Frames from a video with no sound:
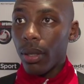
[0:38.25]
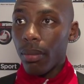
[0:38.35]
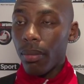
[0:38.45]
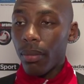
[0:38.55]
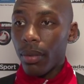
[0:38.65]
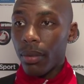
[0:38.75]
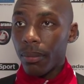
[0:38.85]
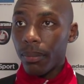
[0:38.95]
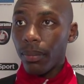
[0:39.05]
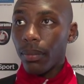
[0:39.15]

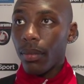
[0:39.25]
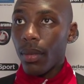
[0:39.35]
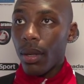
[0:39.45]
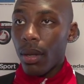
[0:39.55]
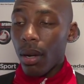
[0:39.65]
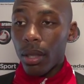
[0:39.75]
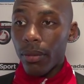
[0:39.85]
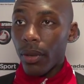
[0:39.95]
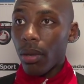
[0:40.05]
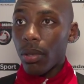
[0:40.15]
I
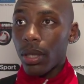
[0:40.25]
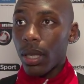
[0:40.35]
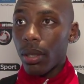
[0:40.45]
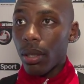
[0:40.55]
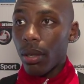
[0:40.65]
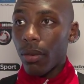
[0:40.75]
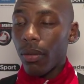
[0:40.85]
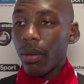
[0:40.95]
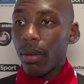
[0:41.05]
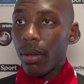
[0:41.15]
didn't think it was a sending
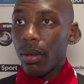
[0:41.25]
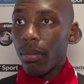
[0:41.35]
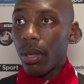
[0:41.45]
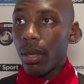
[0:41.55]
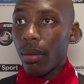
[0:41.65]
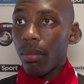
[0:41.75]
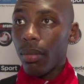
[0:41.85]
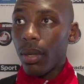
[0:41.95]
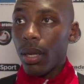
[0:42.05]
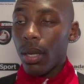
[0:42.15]
off, but
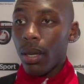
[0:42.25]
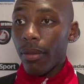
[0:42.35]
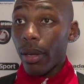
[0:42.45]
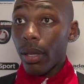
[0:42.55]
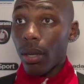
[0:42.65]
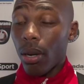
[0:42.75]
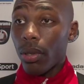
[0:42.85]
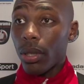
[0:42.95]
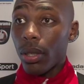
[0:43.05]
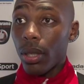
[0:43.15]
found that he got
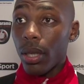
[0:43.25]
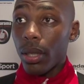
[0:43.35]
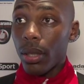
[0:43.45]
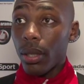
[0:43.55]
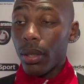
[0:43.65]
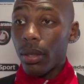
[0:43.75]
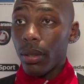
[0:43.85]
rescinded and